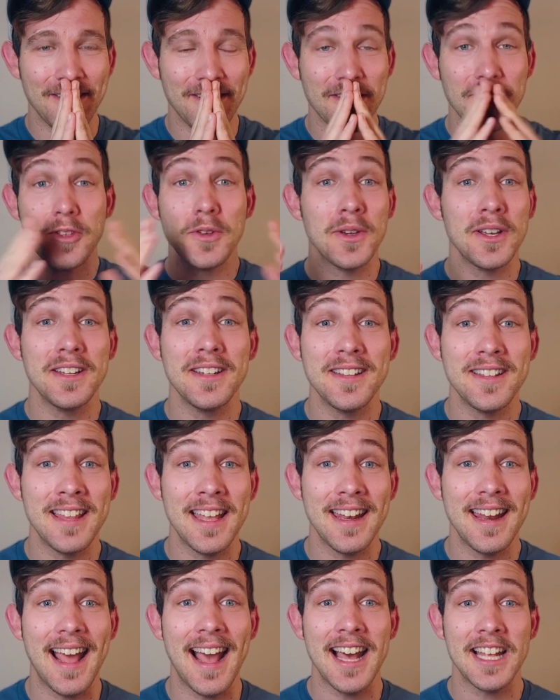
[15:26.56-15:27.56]
you can
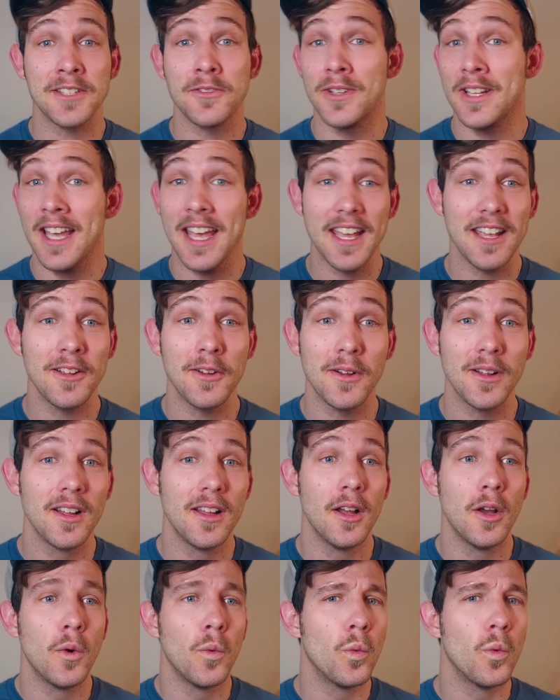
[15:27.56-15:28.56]
then ask for like, hey,
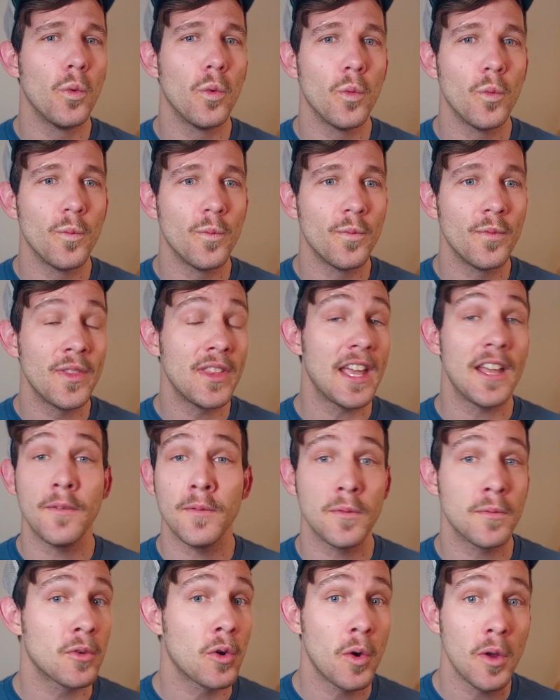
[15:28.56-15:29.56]

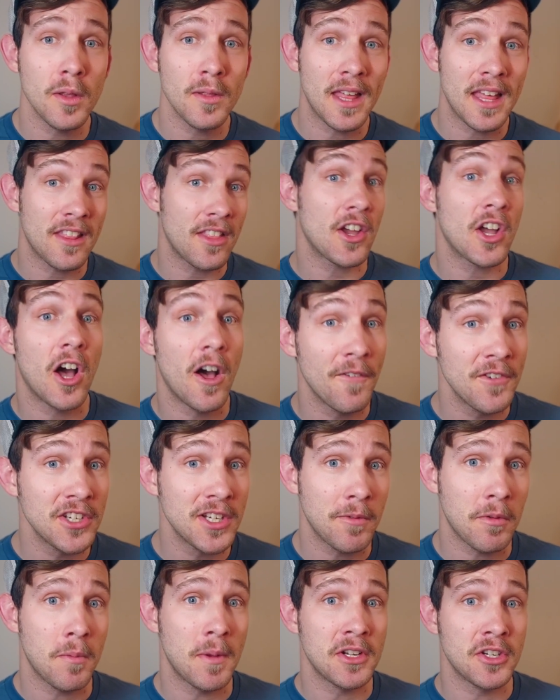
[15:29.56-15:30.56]
that coffee
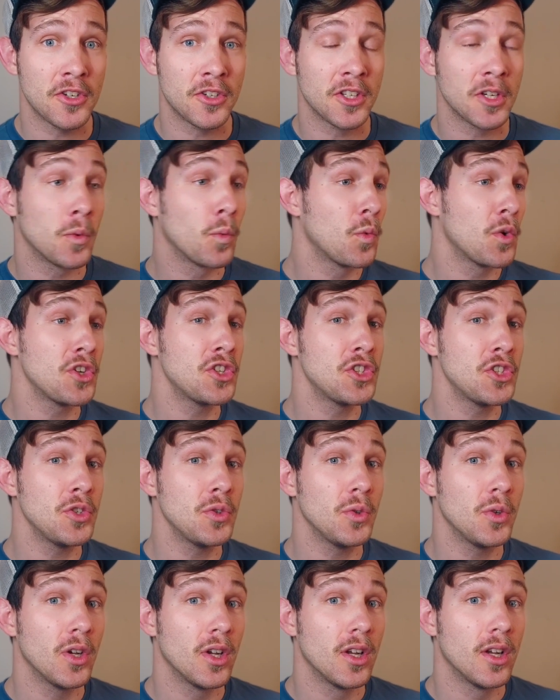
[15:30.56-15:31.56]
shop you mentioned earlier, would
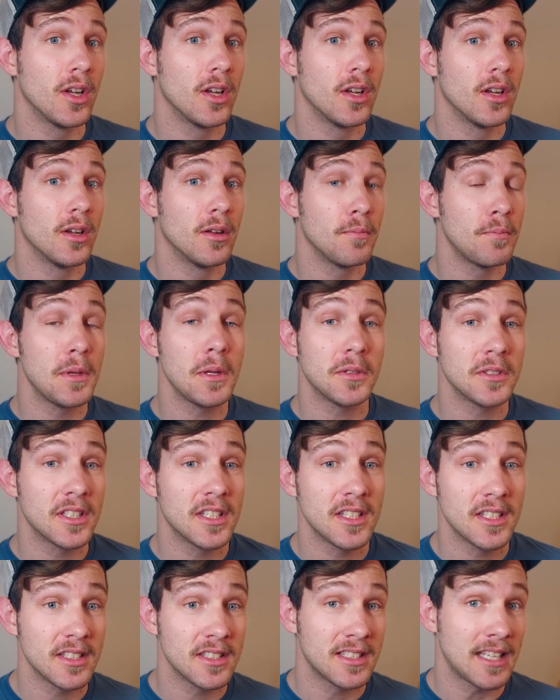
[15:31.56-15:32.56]
you be able
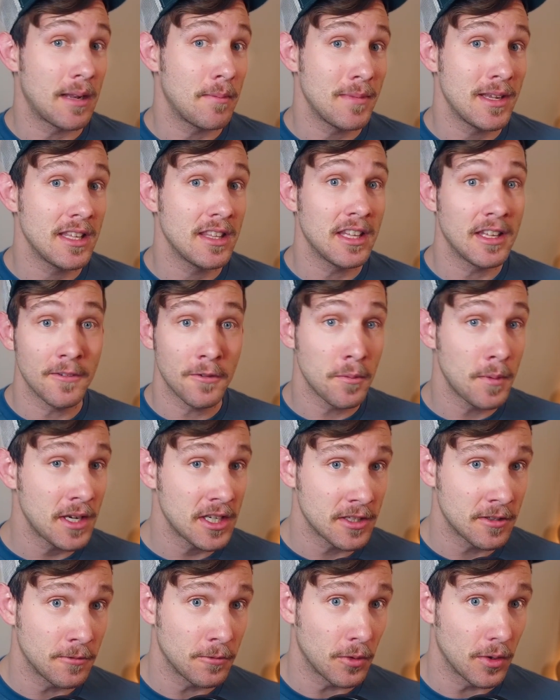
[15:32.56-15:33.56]
to send me the
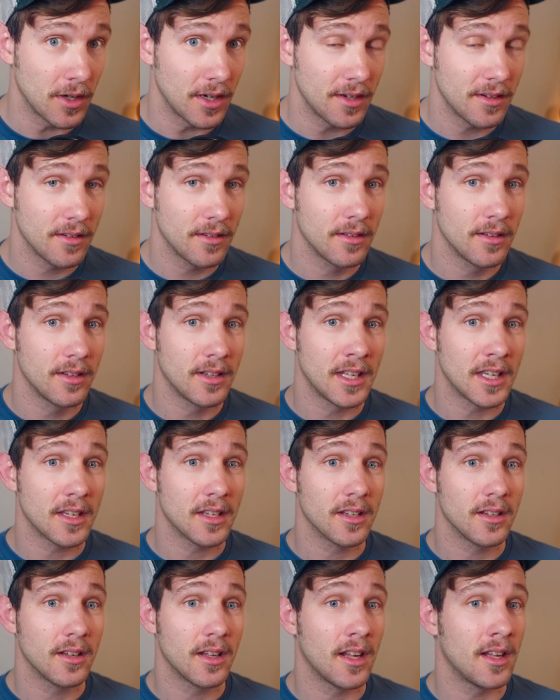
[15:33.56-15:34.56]
information for it? Like
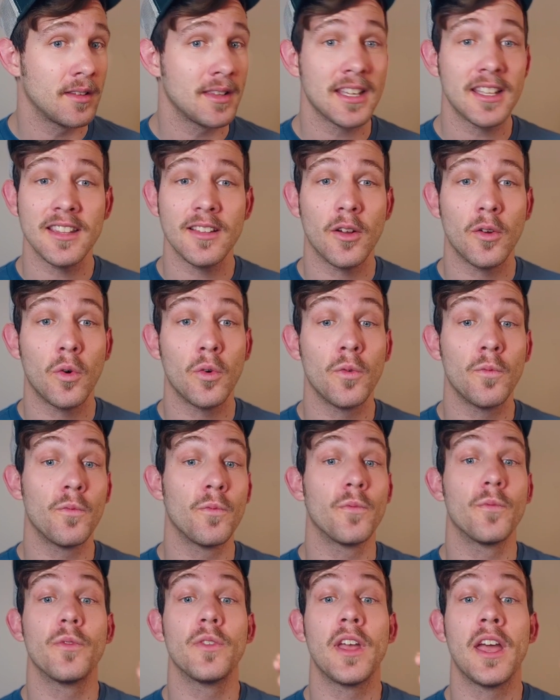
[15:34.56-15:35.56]

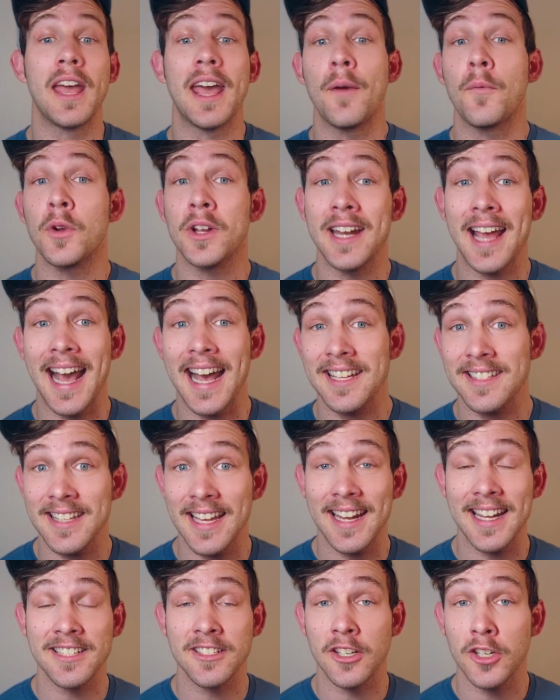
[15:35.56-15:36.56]
we're going to ask
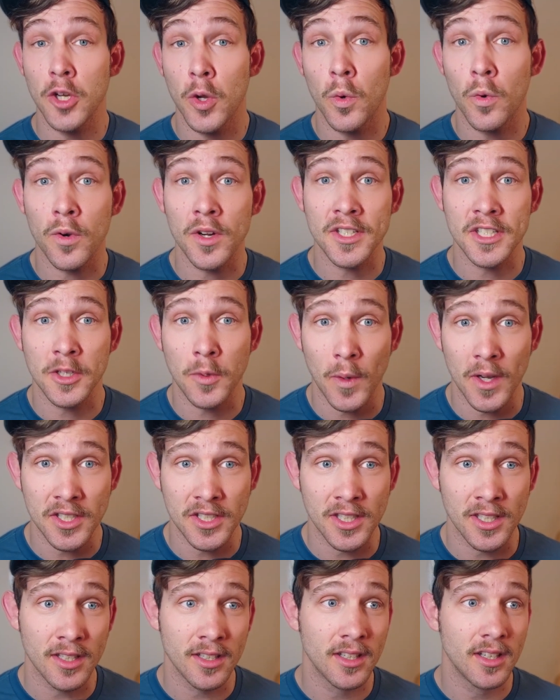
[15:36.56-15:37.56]
that as a no-oriented
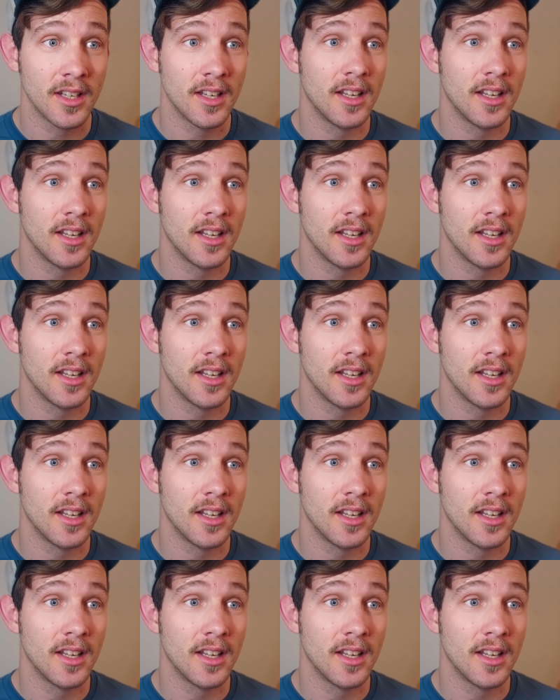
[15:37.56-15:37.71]
question